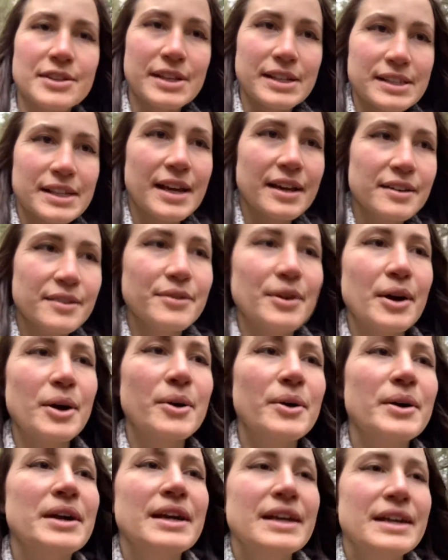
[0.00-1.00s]
That's kind of how
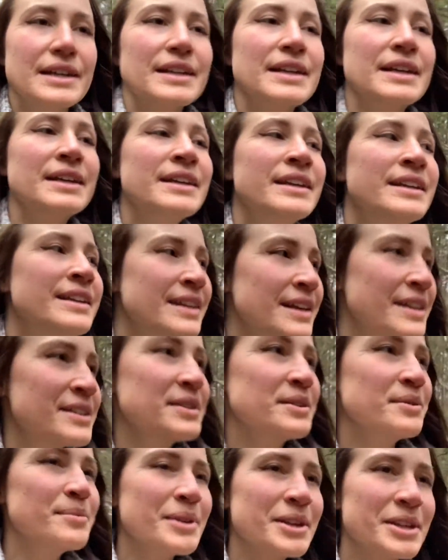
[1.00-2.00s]

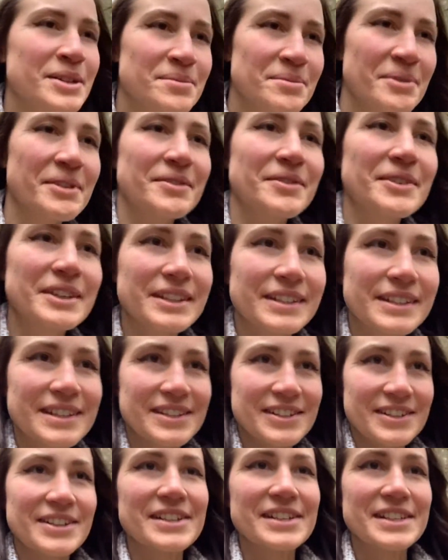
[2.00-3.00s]
nature makes me feel.
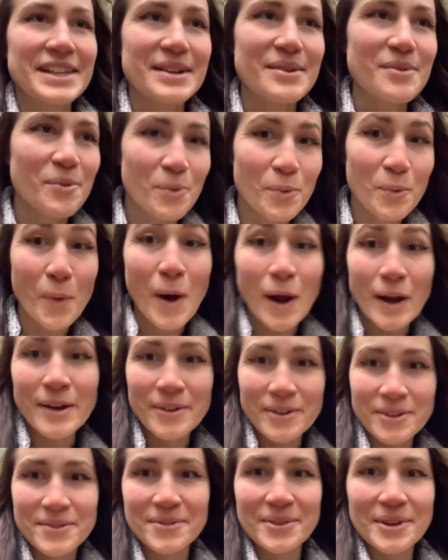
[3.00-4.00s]
It's just like
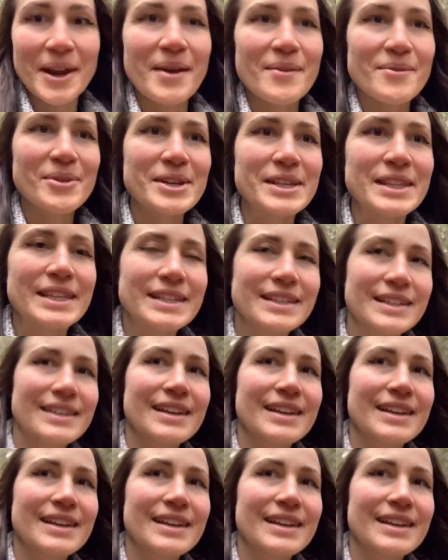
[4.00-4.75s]
wired for everything.